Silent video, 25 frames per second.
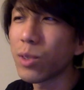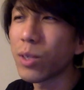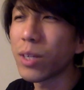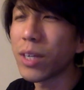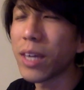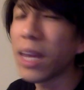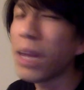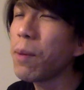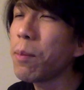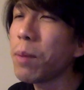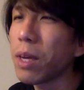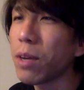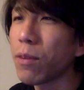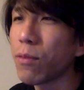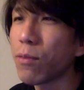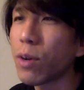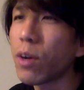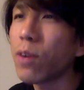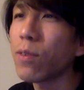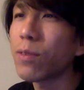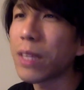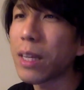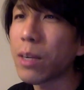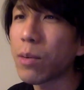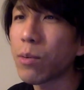game
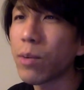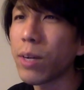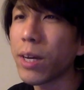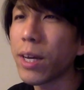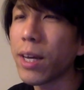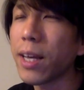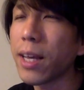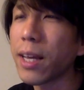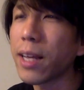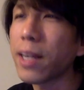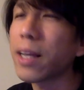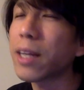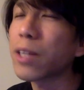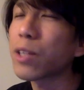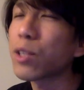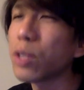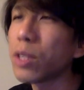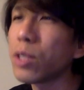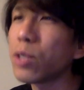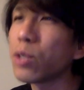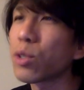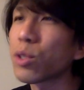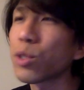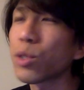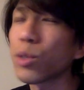evolved that way, and
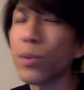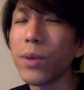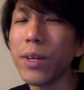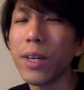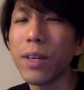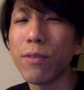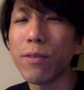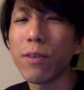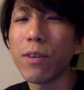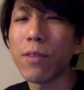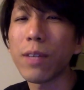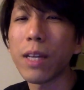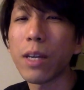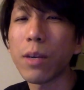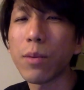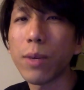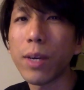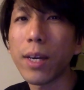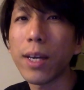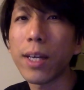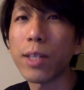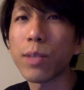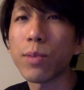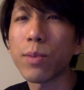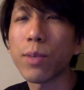actually the story evolved that
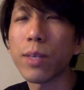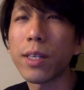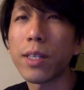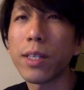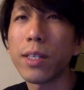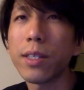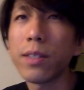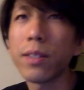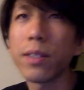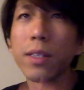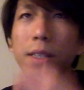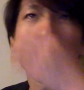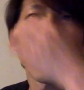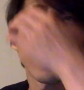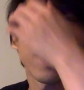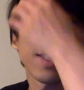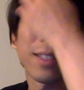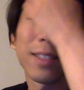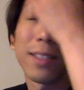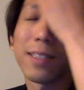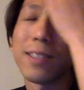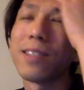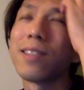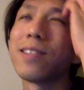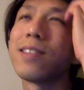way as well.
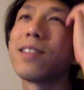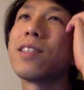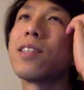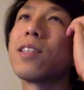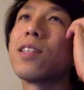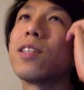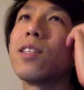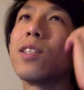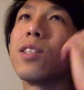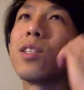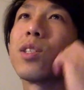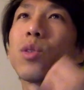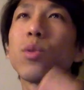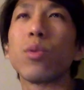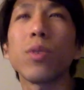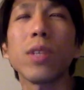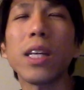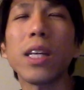So